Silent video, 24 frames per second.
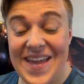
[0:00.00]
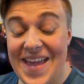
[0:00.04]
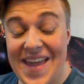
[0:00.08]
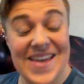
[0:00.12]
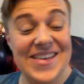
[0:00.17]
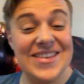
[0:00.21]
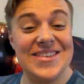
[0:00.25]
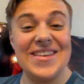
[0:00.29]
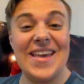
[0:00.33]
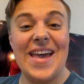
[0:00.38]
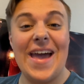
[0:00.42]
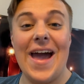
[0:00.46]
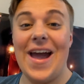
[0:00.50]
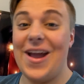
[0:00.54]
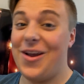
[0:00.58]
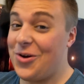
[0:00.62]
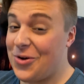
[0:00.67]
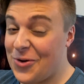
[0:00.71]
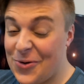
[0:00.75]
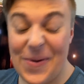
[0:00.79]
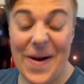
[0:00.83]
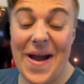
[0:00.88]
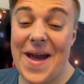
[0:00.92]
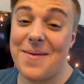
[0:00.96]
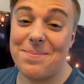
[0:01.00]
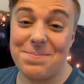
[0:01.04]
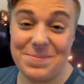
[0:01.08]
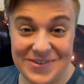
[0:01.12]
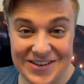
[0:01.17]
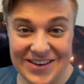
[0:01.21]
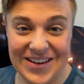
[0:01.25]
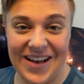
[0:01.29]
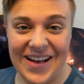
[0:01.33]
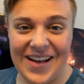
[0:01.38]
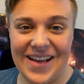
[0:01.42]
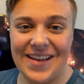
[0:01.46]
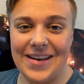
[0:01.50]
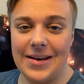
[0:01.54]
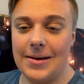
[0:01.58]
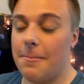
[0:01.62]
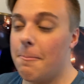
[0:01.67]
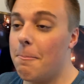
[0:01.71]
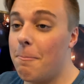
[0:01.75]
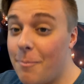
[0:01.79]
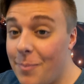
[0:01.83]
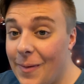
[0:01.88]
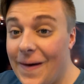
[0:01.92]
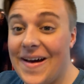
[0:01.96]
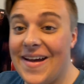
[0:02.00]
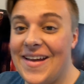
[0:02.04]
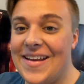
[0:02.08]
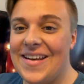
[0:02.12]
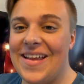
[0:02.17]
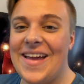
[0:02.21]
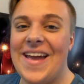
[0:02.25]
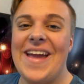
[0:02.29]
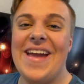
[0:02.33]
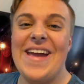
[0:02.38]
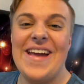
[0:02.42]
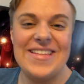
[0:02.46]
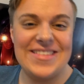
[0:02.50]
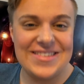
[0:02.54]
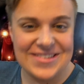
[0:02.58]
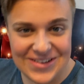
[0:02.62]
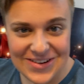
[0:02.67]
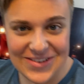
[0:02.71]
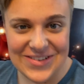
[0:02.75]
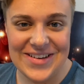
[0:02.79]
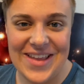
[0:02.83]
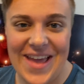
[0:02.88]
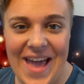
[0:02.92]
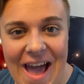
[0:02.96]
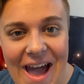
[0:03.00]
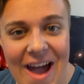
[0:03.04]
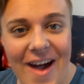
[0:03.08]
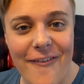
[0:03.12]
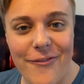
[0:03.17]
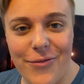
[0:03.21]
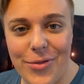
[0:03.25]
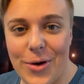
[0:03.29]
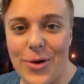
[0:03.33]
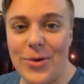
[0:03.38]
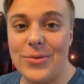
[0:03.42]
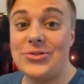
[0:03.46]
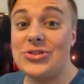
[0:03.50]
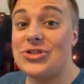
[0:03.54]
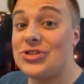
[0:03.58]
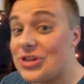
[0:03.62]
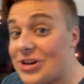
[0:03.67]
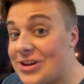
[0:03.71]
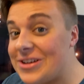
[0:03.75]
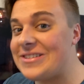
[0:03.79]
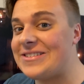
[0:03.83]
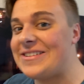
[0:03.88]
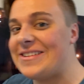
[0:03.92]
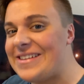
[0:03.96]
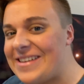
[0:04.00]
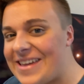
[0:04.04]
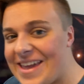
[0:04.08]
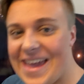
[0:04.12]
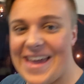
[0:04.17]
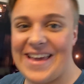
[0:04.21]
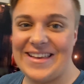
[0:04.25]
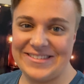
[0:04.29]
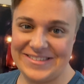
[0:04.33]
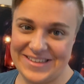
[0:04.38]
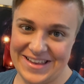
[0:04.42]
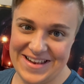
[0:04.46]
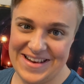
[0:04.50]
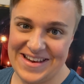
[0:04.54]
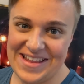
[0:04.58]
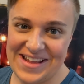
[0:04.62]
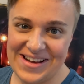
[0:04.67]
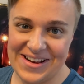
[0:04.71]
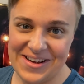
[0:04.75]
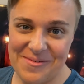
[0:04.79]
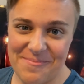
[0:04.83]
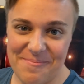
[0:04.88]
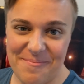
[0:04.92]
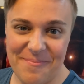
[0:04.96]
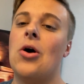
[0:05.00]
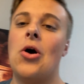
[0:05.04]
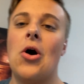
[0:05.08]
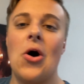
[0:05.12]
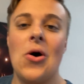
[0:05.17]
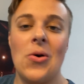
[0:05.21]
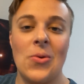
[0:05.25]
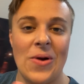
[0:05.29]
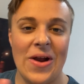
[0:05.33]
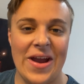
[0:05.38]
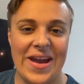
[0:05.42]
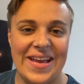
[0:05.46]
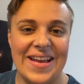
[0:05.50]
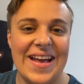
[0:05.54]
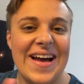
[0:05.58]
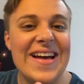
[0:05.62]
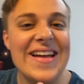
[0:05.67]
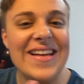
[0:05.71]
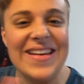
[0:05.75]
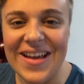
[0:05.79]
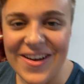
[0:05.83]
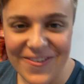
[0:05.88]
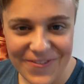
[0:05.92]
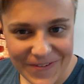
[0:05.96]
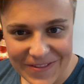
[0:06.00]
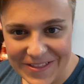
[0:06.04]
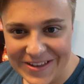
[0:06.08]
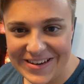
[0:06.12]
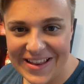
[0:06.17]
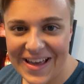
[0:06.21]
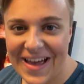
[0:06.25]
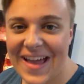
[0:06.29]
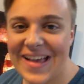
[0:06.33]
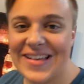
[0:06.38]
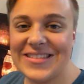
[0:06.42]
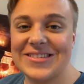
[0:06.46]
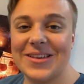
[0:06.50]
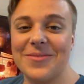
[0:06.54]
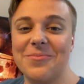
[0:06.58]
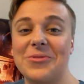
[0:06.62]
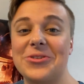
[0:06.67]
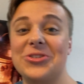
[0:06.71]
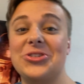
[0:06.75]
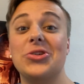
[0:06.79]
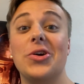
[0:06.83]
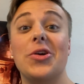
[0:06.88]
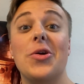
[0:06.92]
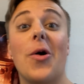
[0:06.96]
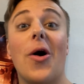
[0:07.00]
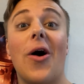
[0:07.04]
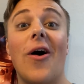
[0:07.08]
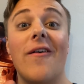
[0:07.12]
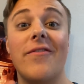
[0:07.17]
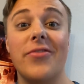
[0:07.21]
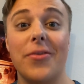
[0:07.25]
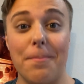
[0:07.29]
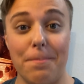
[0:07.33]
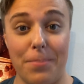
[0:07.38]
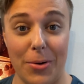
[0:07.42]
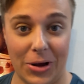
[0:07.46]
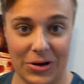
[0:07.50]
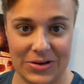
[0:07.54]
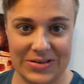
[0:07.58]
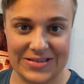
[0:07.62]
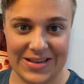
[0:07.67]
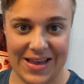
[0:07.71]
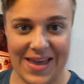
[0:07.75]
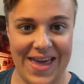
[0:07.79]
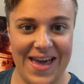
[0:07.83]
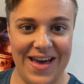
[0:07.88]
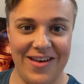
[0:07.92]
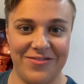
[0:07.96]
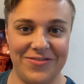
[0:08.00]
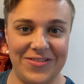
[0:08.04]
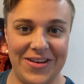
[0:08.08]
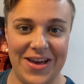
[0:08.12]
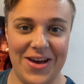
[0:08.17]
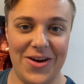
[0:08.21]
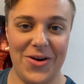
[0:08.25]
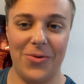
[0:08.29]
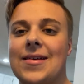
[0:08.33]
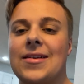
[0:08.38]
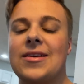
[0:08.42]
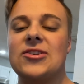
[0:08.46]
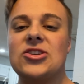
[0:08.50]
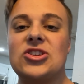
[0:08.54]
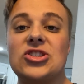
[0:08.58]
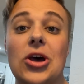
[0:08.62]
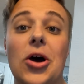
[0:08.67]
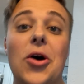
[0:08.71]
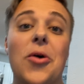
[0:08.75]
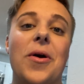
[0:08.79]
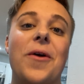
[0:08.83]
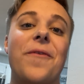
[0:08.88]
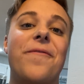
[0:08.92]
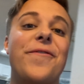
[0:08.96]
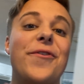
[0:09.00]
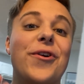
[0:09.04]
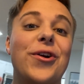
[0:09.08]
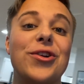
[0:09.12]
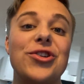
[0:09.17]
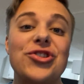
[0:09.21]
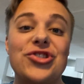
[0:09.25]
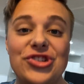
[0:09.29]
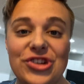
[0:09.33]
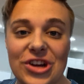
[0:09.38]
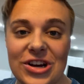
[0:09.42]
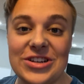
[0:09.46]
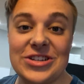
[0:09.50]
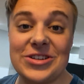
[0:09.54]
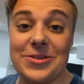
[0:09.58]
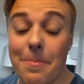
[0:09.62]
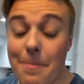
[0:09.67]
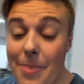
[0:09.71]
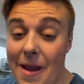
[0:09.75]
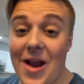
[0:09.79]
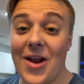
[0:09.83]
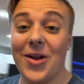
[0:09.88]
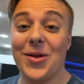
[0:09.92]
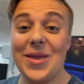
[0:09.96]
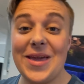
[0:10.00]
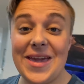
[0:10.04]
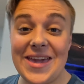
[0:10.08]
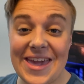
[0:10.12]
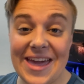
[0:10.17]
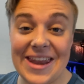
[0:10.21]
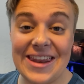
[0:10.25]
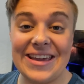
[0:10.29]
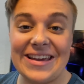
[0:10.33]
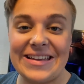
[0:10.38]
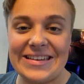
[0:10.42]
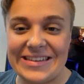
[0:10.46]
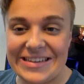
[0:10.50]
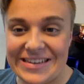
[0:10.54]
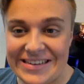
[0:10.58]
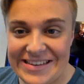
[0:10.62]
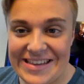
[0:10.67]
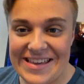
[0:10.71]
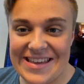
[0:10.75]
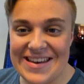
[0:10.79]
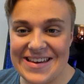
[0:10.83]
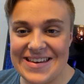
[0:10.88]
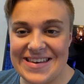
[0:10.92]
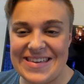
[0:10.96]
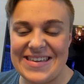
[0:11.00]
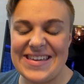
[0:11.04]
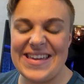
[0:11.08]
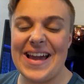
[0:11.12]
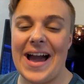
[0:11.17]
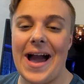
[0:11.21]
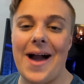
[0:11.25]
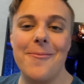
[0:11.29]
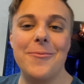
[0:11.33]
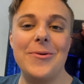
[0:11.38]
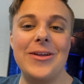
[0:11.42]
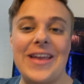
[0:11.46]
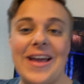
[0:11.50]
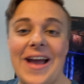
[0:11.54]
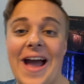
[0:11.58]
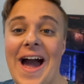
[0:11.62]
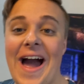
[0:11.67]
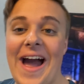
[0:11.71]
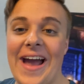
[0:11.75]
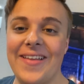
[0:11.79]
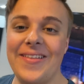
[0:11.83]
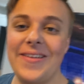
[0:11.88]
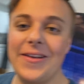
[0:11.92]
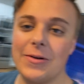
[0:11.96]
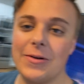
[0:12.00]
is a crap ton, but it's good to have those just in case I need them. All right, enough of the dice. I'm gonna show you all of the books I have now. So if you're just barely getting into D&D, I'm gonna highly